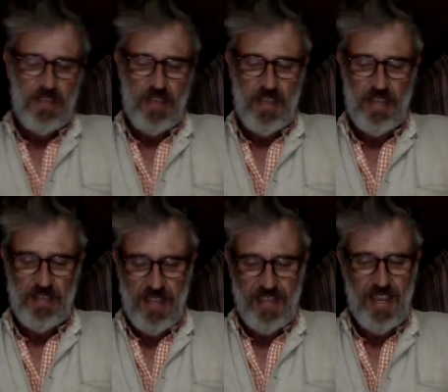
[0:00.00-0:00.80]
And
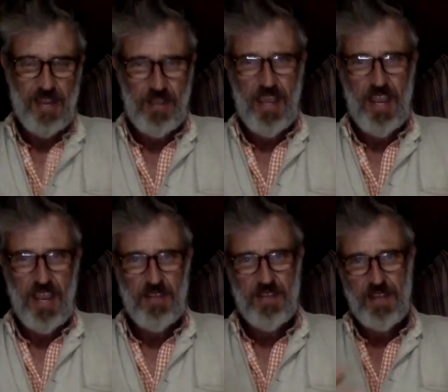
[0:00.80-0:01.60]
they came down,
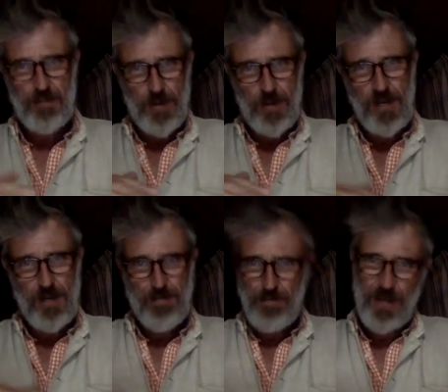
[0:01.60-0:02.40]
and then beep,
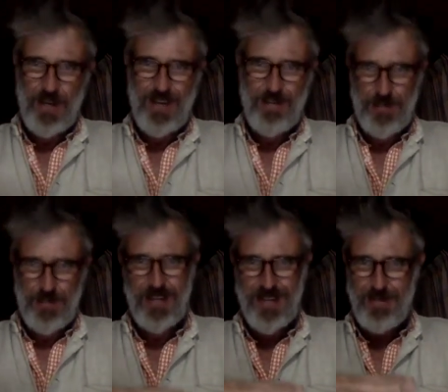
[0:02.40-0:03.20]
beep,
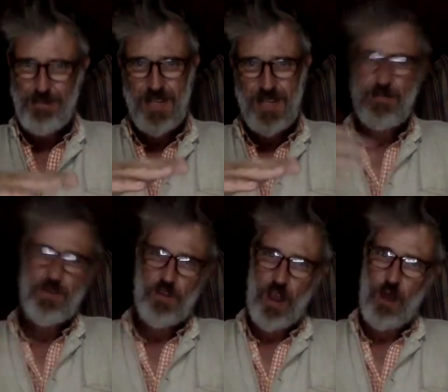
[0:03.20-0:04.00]
beep, beep. You've
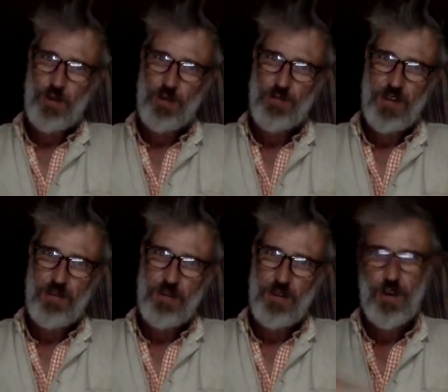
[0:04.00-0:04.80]
got to hold your finger
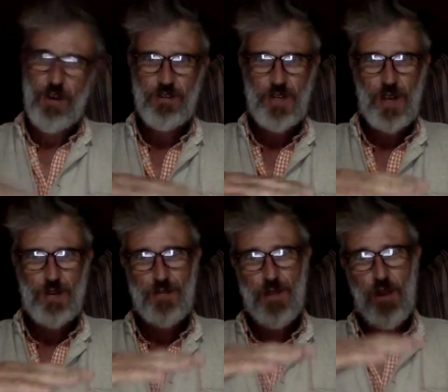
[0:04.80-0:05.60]
on it the whole time, and the
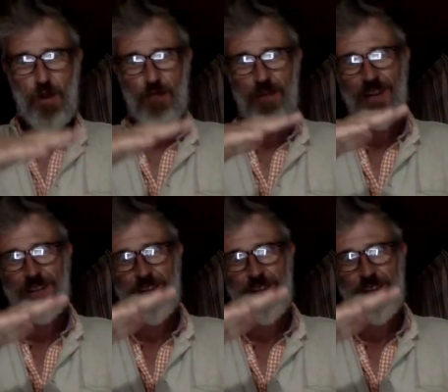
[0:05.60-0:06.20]
whole bridge